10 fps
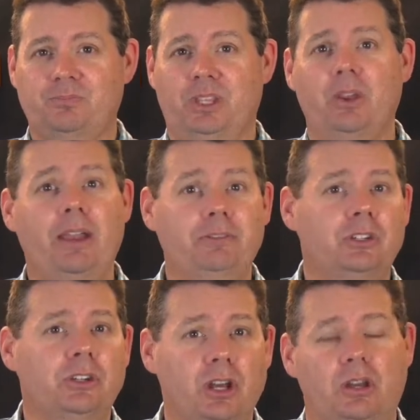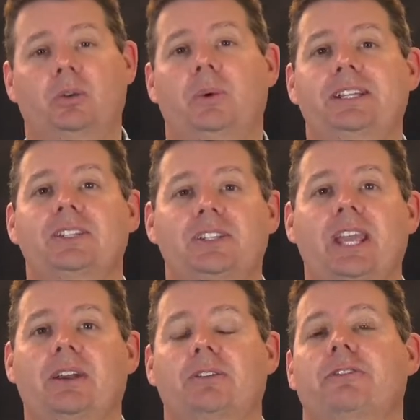You have to know when to
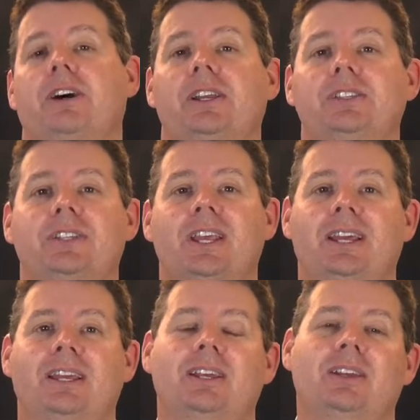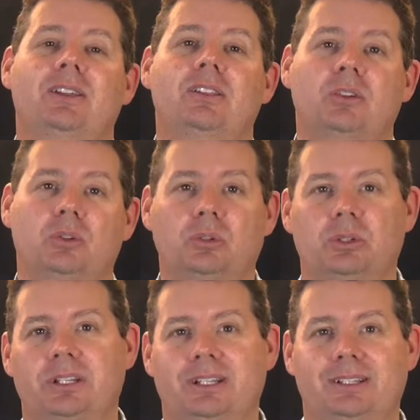sacrifice the
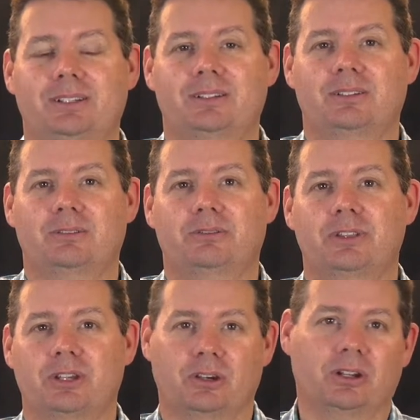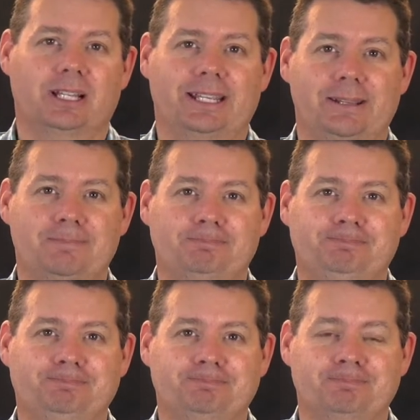good for the godly.
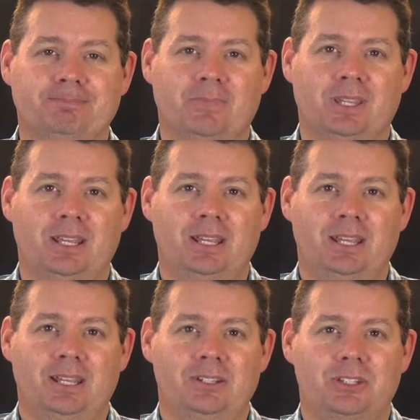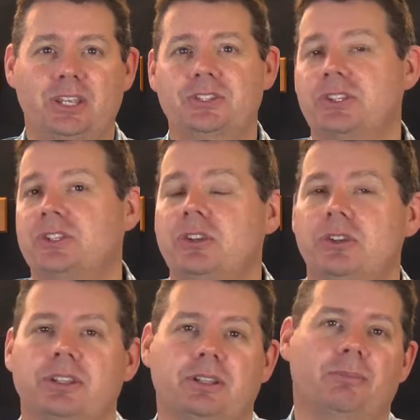Jesus knew
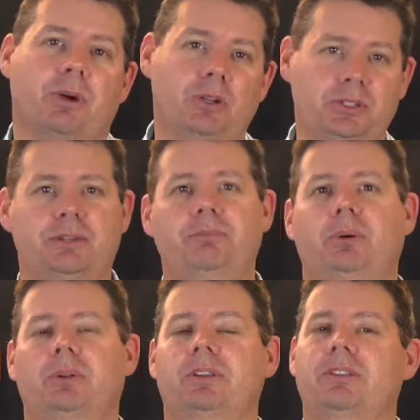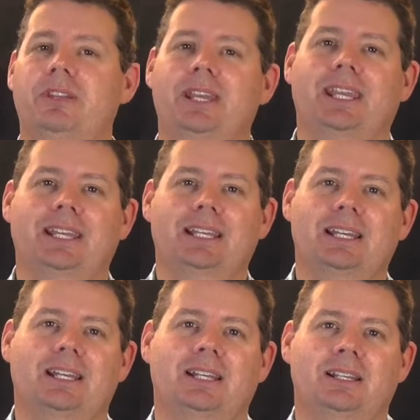that the most important thing
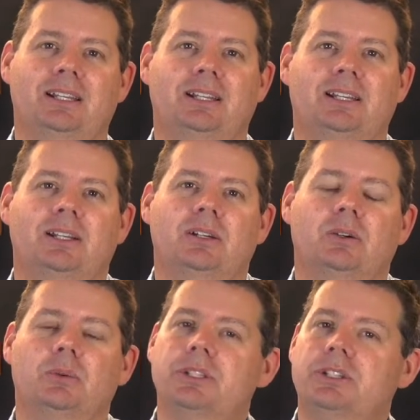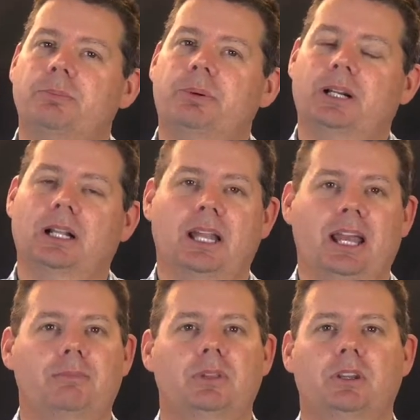was to
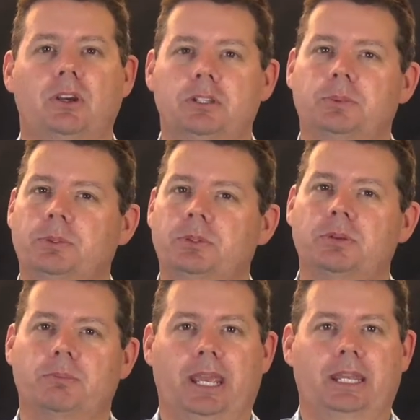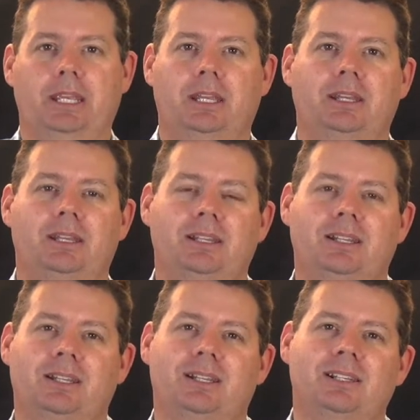proclaim the gospel to many.
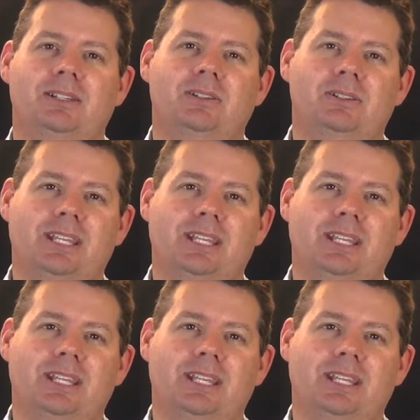Not to